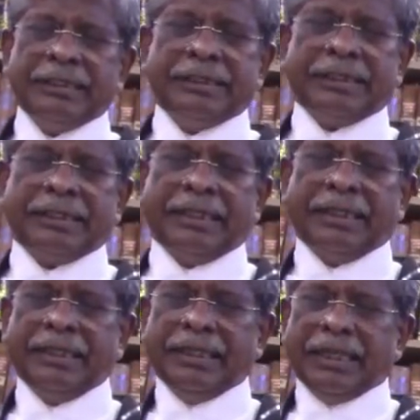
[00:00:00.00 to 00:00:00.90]
section
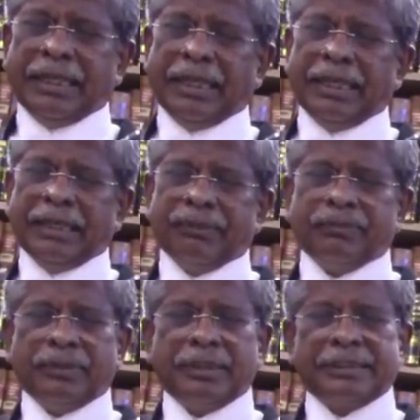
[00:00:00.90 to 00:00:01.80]
uh,
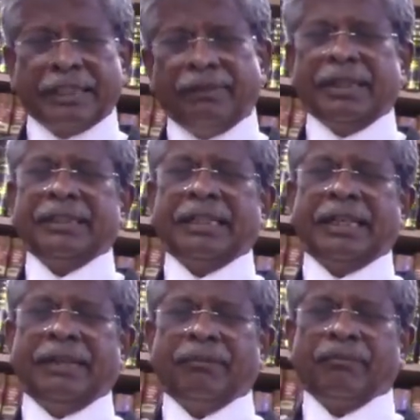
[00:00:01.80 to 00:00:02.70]
7
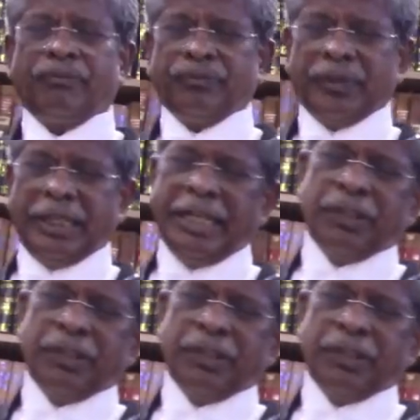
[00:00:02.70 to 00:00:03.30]
again. He